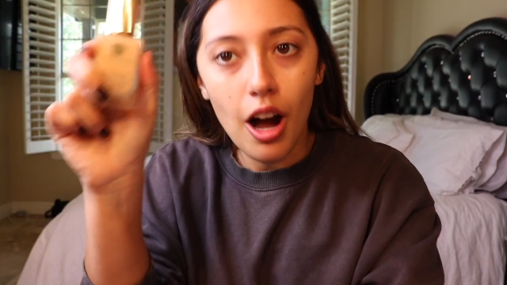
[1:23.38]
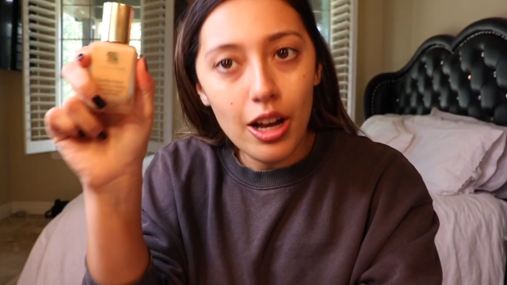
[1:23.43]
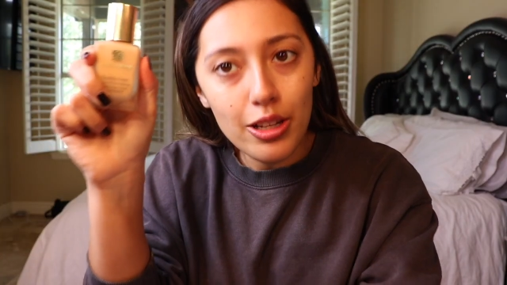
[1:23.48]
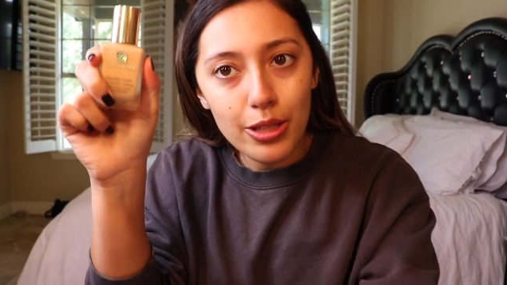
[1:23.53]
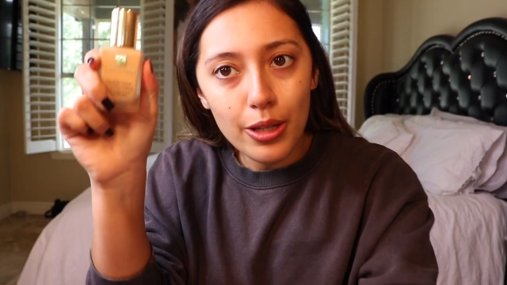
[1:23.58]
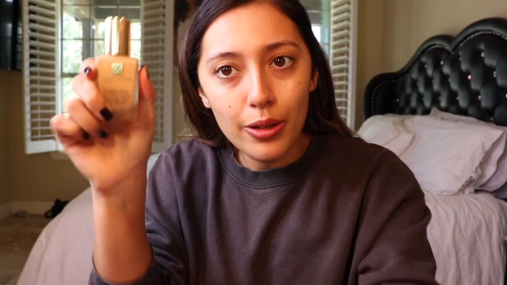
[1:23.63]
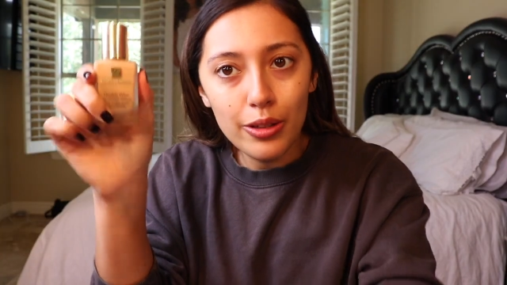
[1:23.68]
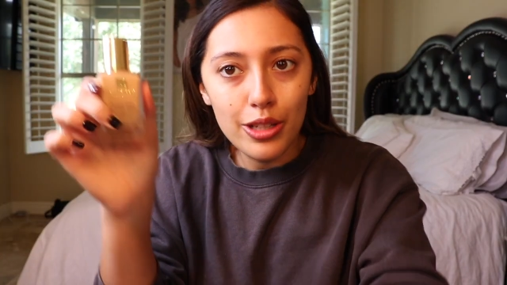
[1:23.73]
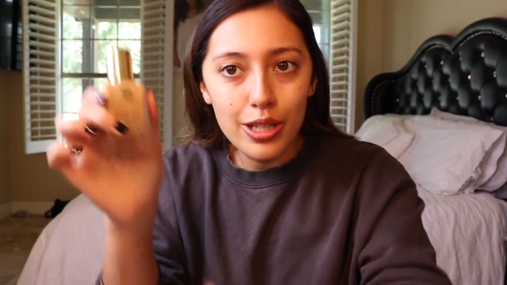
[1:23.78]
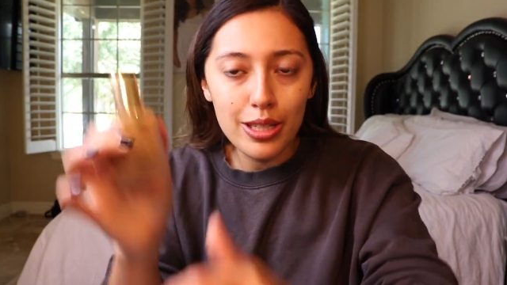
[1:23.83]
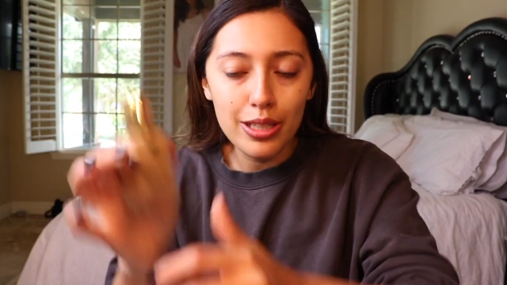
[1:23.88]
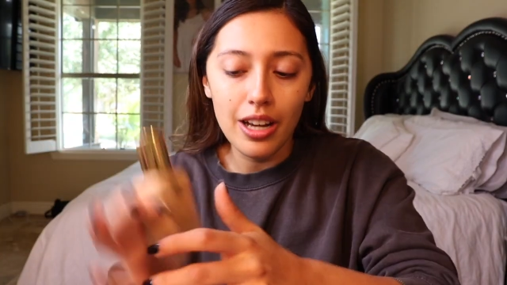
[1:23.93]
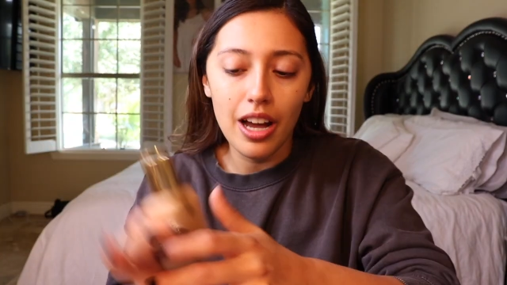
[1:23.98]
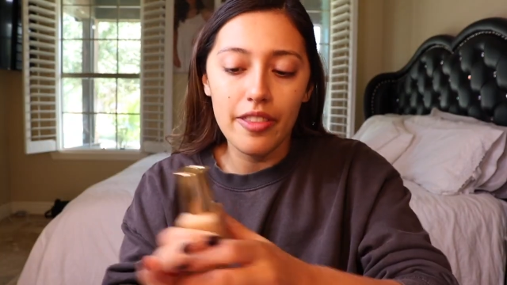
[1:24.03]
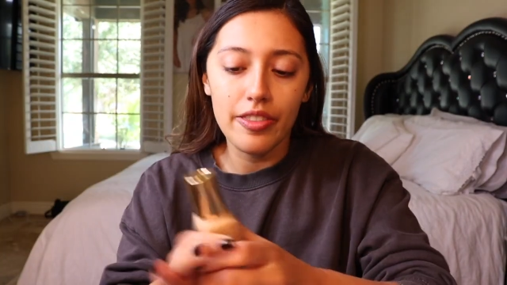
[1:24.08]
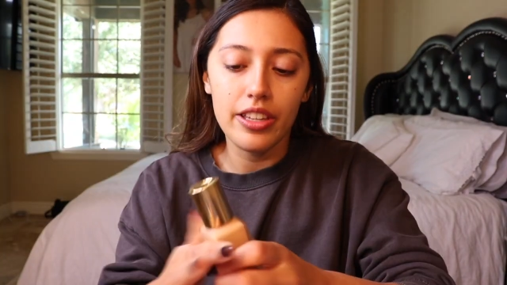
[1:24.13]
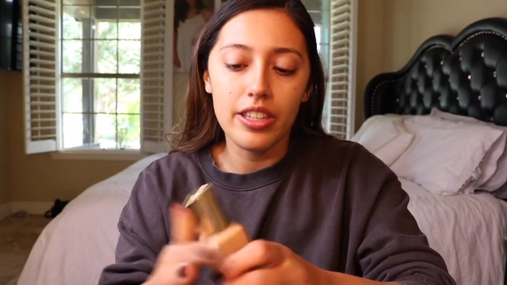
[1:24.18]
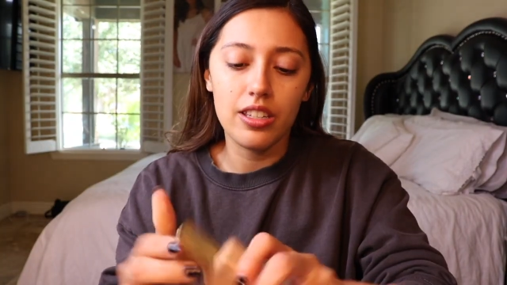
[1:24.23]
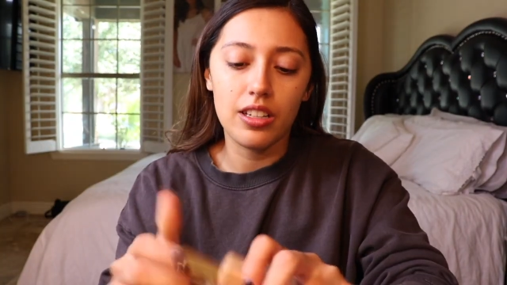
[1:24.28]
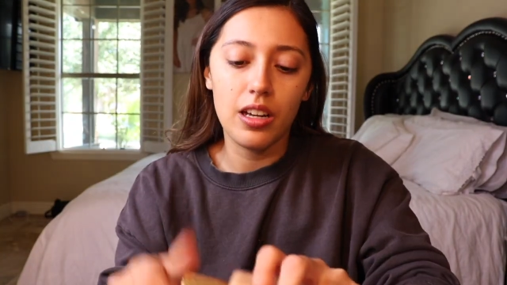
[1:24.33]
Also, just
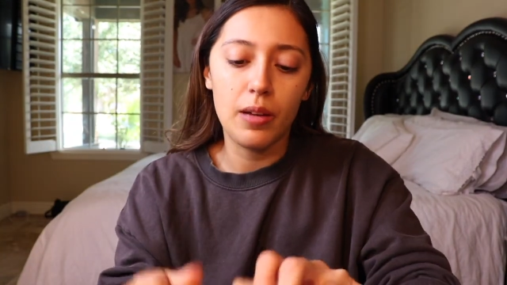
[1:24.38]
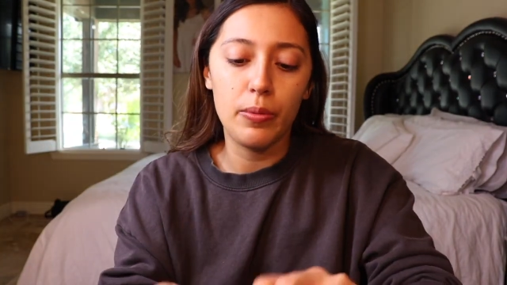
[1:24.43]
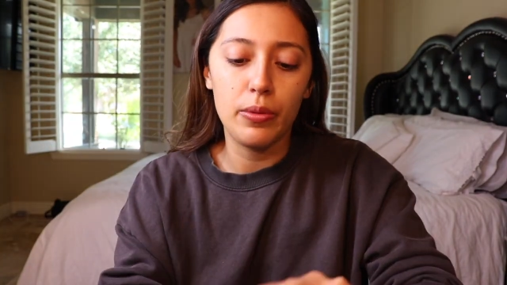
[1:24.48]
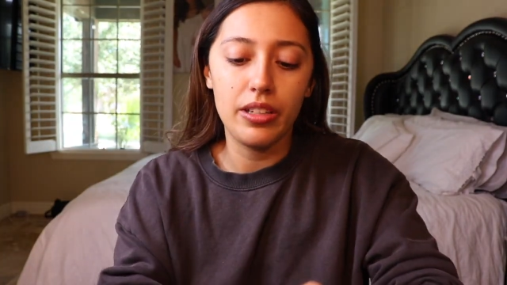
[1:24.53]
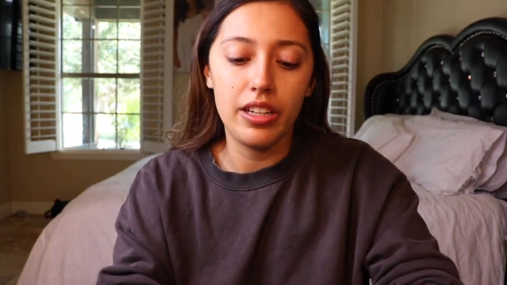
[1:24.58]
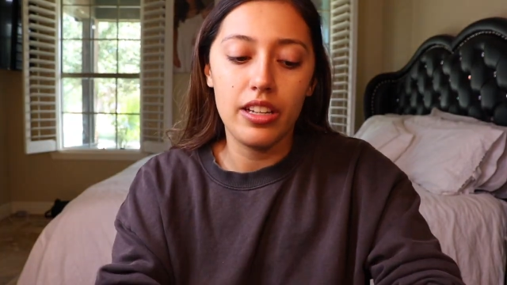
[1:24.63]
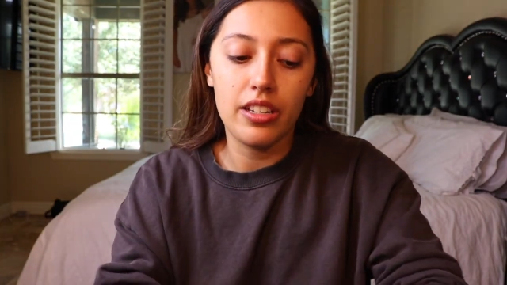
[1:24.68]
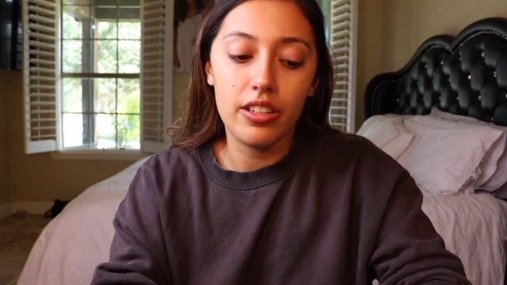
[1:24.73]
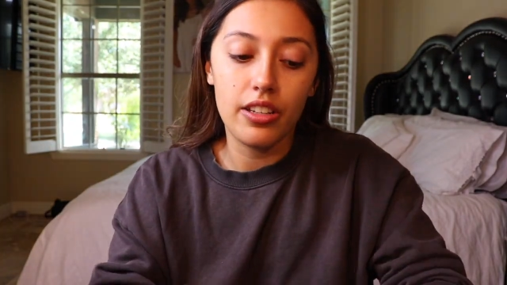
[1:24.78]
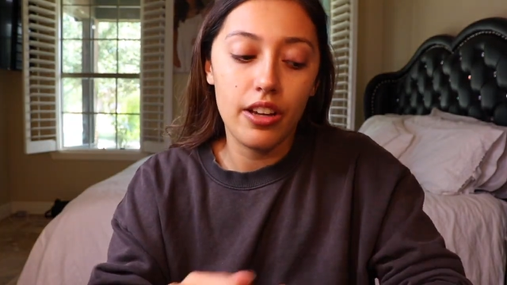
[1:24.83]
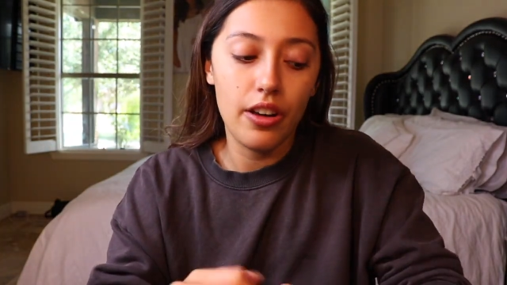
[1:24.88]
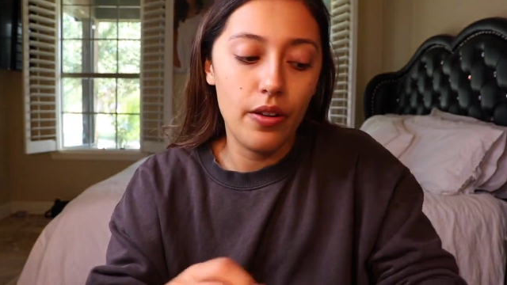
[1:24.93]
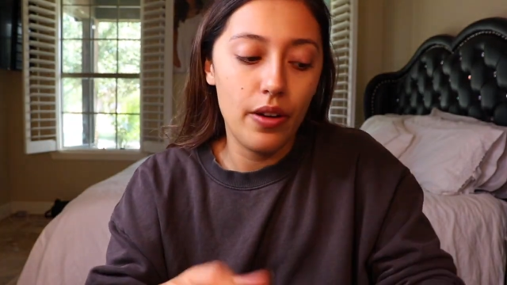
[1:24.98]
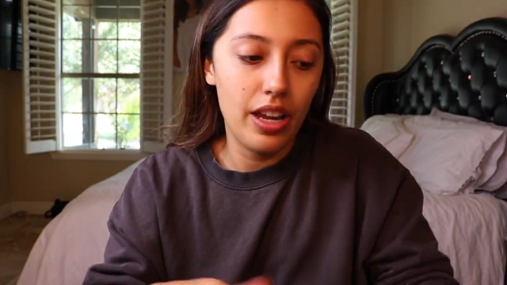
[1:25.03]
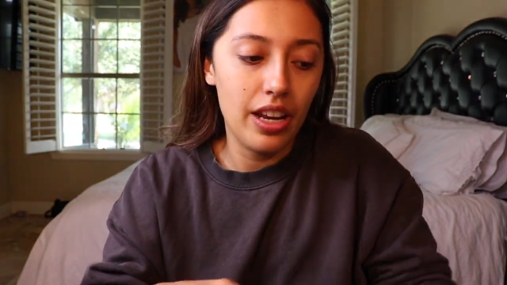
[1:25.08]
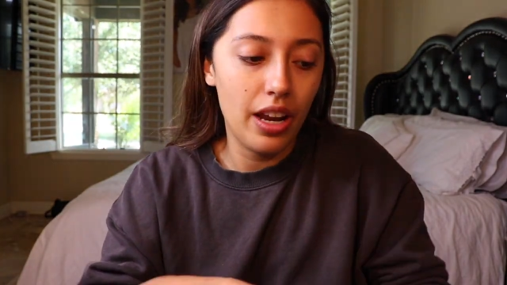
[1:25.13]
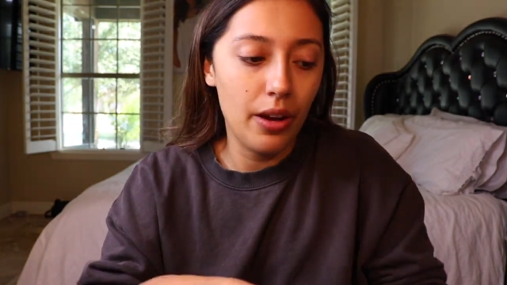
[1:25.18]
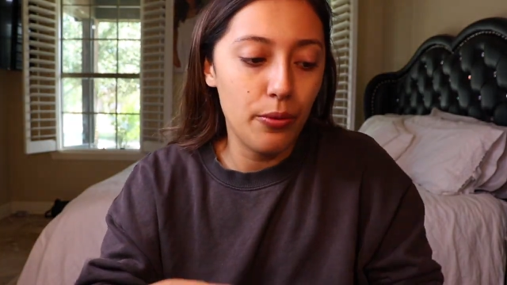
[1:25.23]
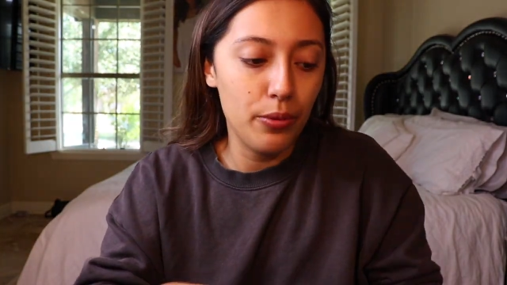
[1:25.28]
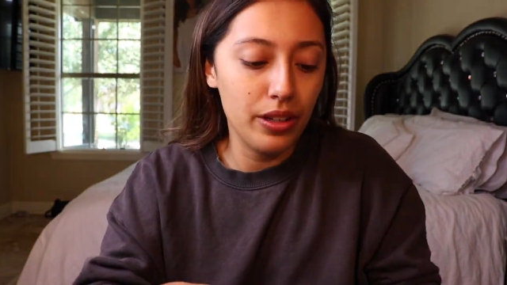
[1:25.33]
got this a couple days ago
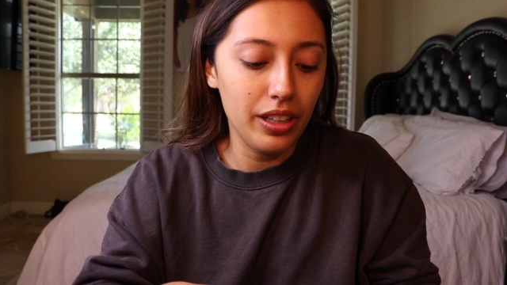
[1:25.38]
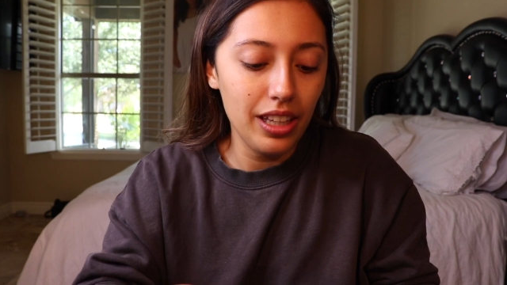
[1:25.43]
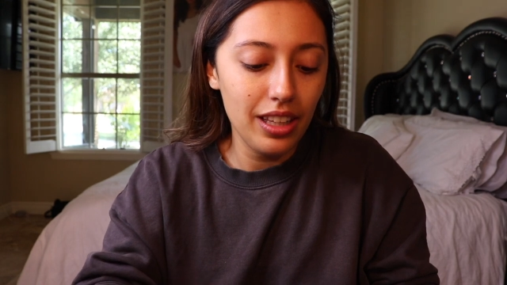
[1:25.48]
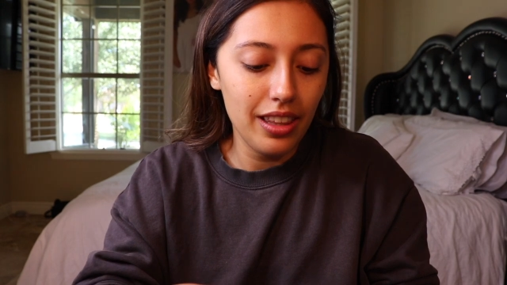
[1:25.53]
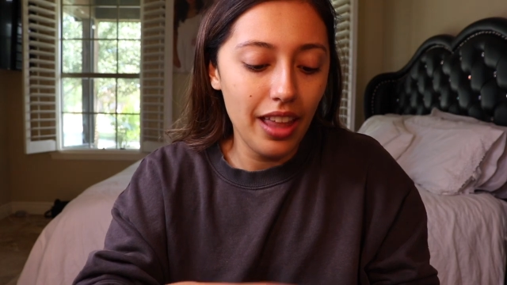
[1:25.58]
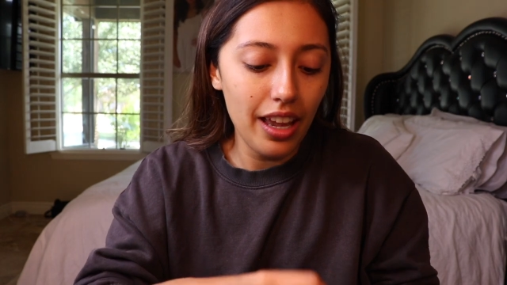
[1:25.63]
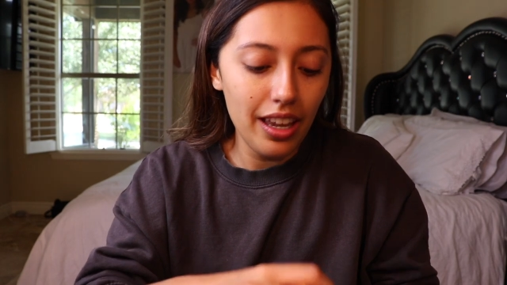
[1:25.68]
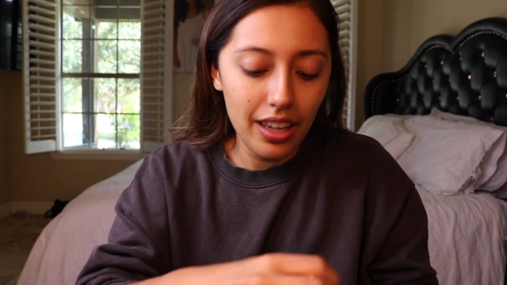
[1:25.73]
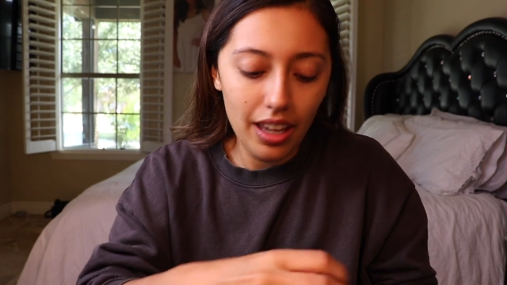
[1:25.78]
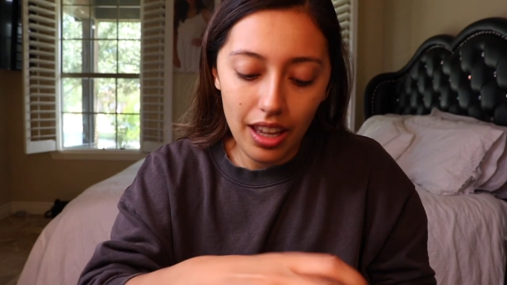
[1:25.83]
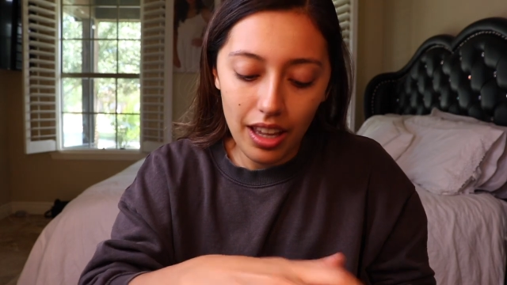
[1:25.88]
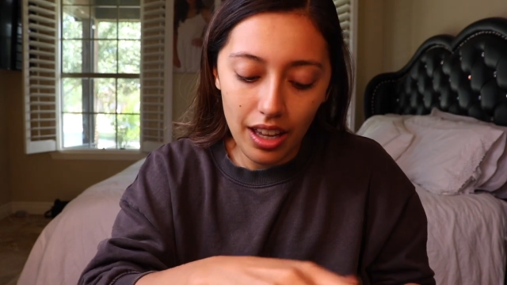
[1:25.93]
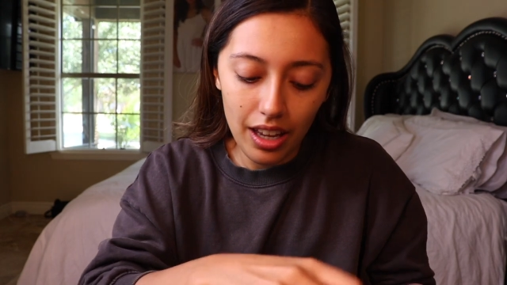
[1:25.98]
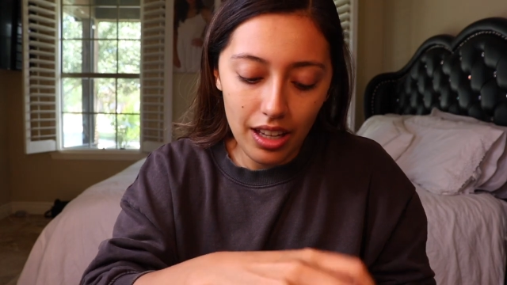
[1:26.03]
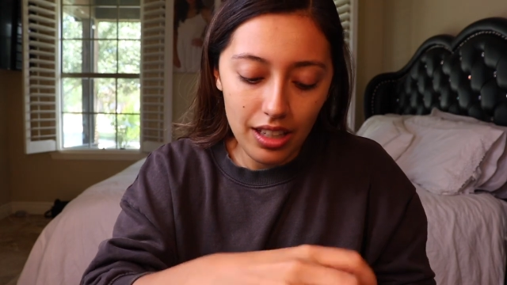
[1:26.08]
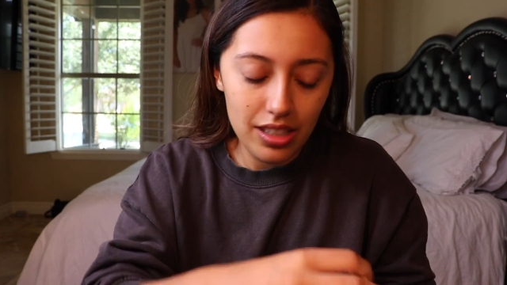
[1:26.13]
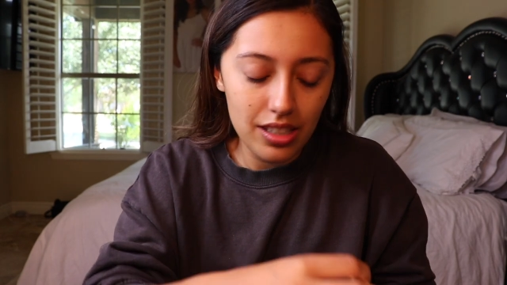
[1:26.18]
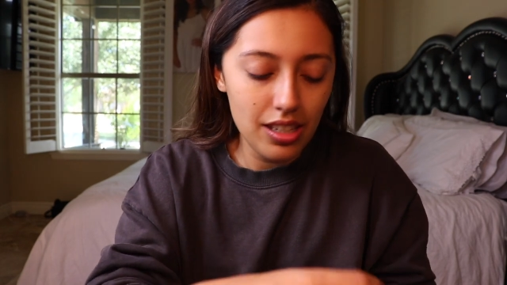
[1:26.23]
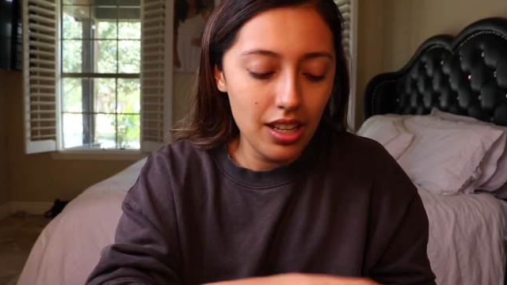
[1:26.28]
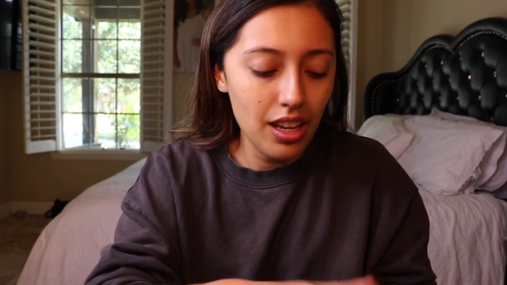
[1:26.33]
and I really like
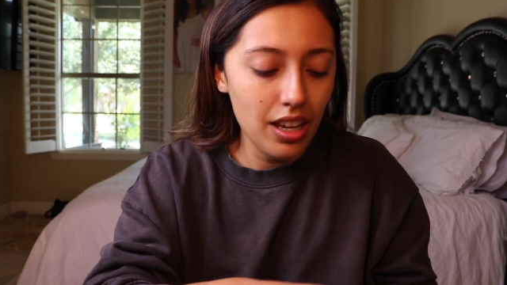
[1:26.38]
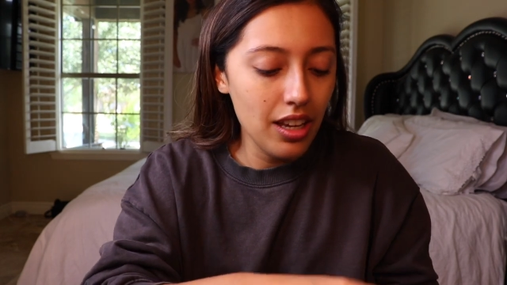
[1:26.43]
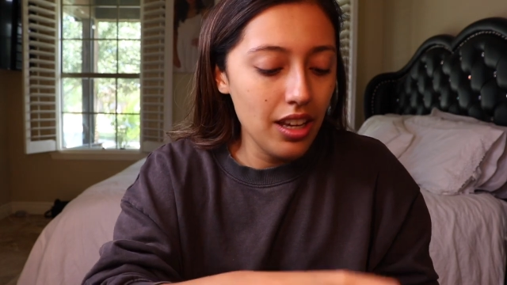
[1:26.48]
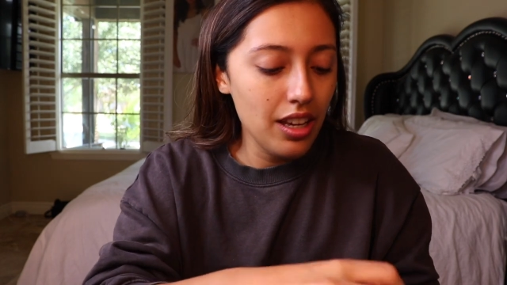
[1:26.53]
it.